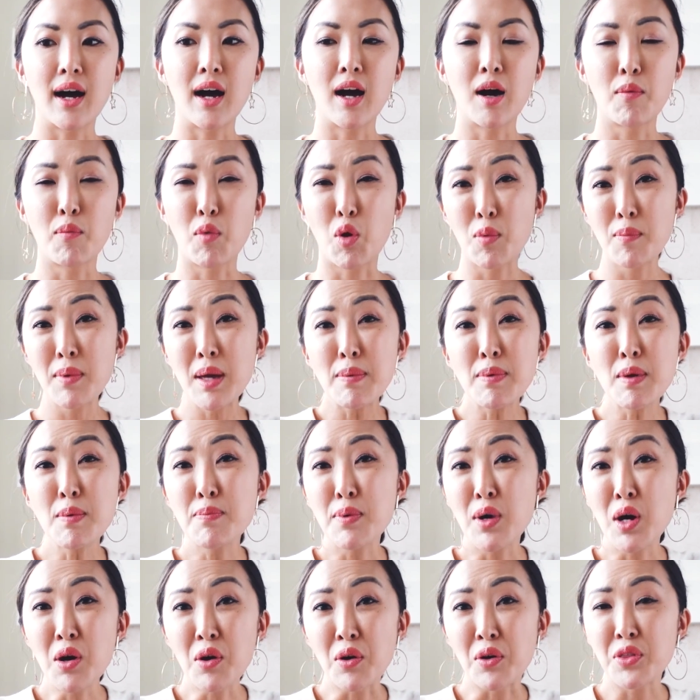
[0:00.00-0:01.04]
Or maybe
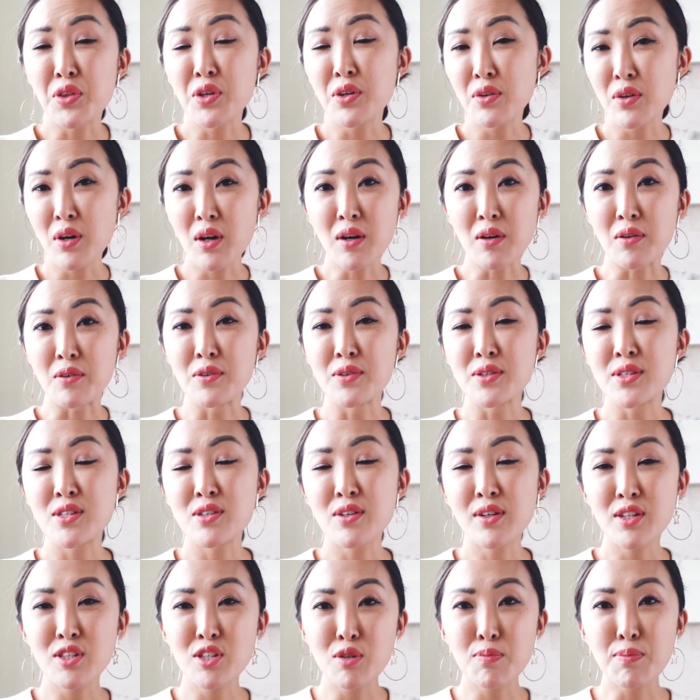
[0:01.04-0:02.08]
both, who knows?
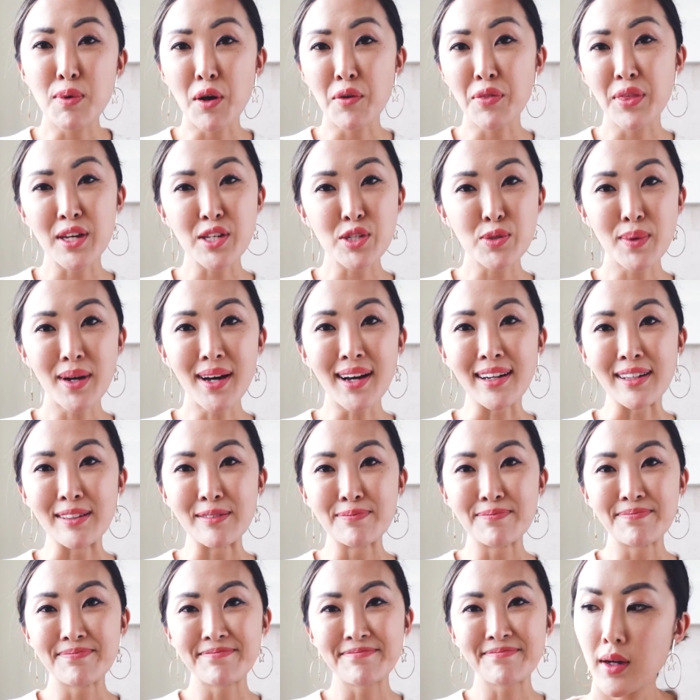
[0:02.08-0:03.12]
You could do both as well.
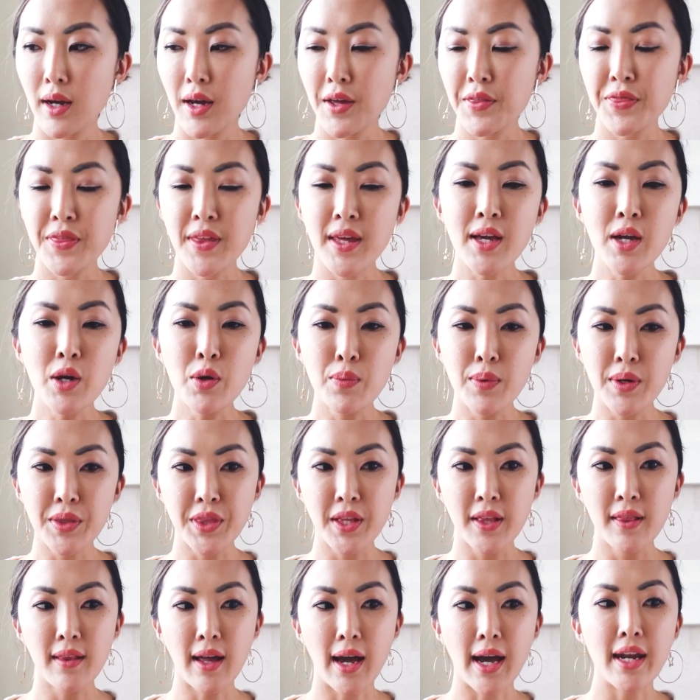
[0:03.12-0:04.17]
I think with
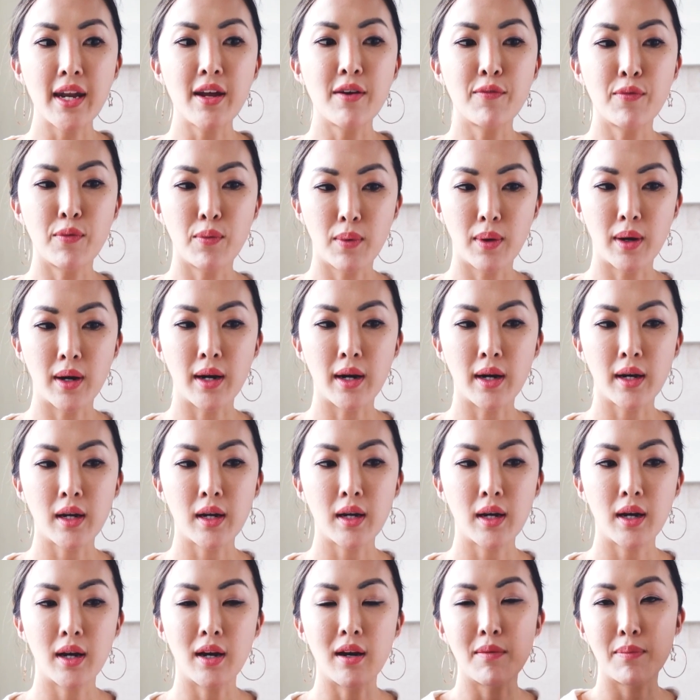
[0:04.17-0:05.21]
the line of
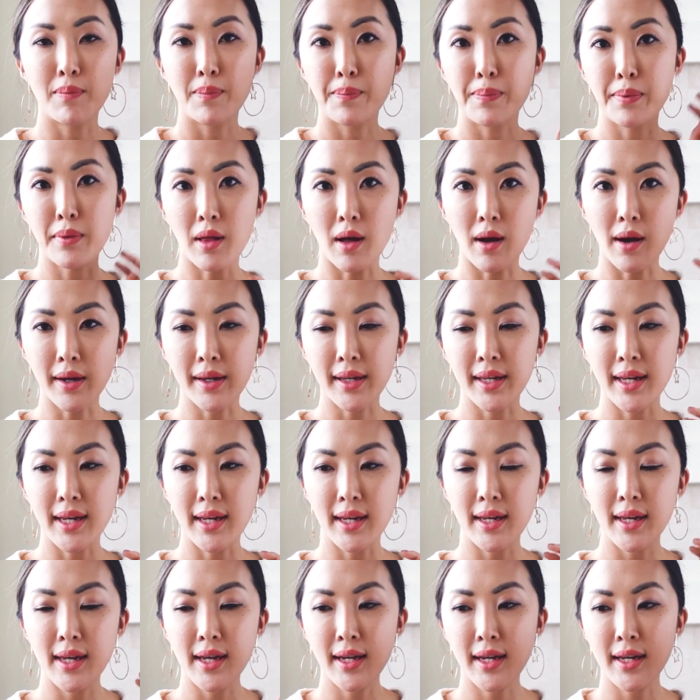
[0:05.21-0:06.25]
work of
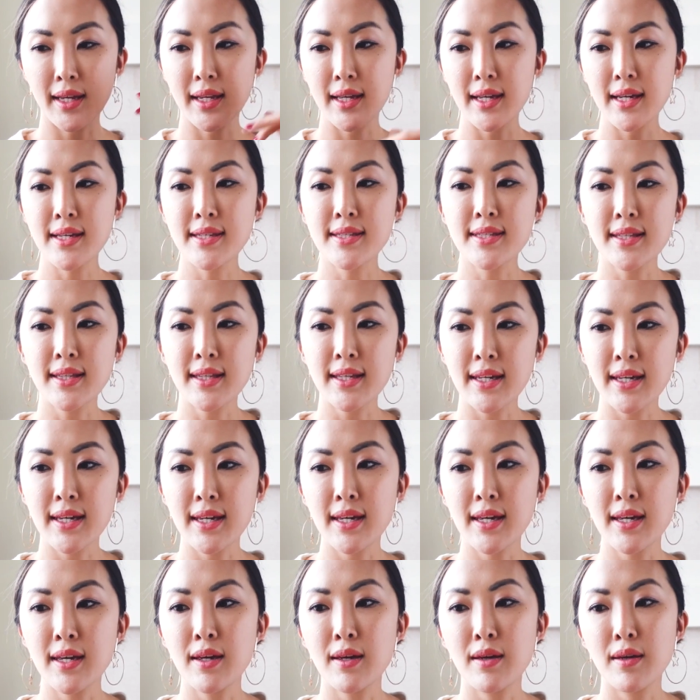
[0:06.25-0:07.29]
blogging, it could
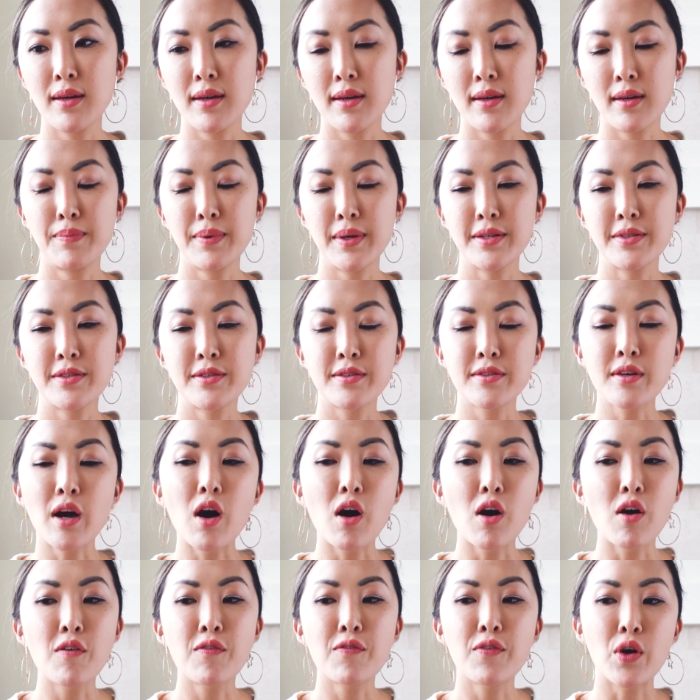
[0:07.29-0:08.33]
easily be
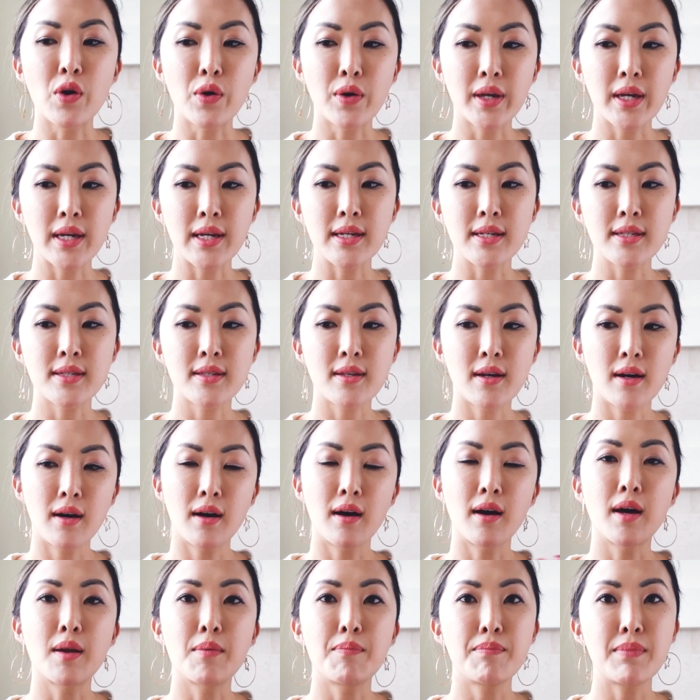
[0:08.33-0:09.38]
so focused
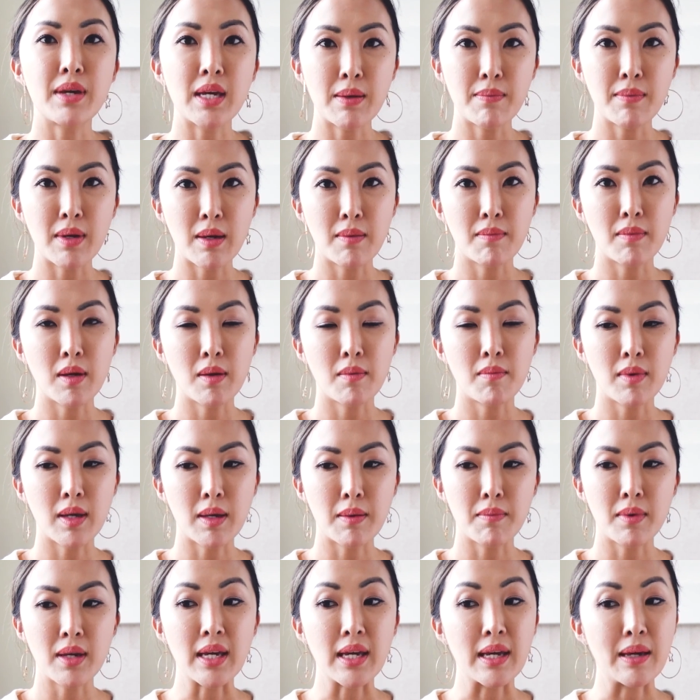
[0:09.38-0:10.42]
on
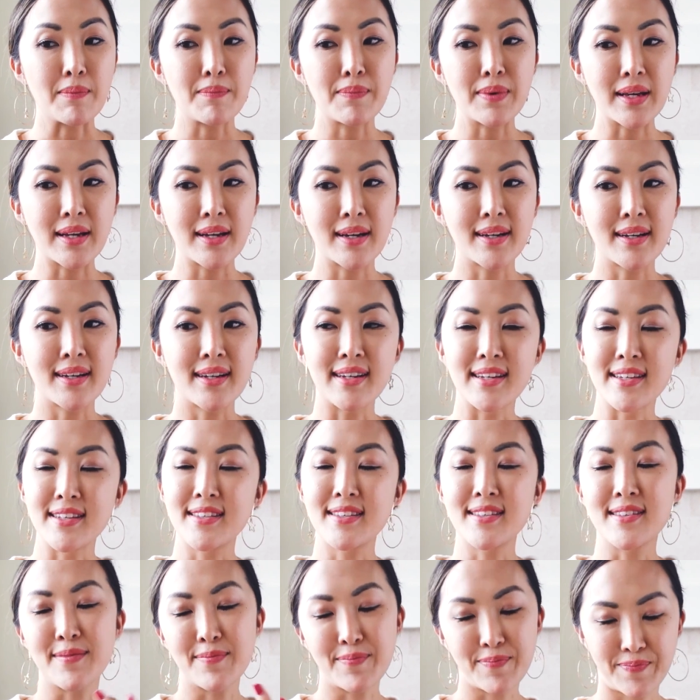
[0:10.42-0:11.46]
me,
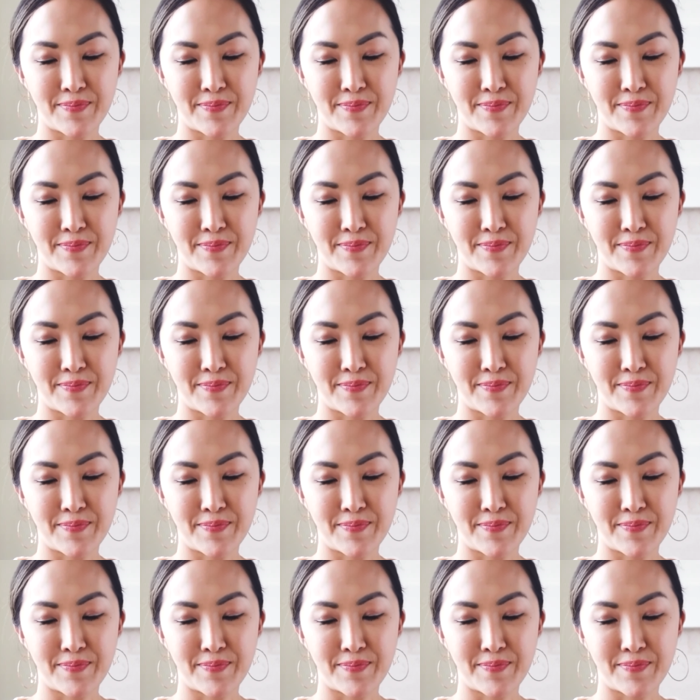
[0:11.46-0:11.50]
because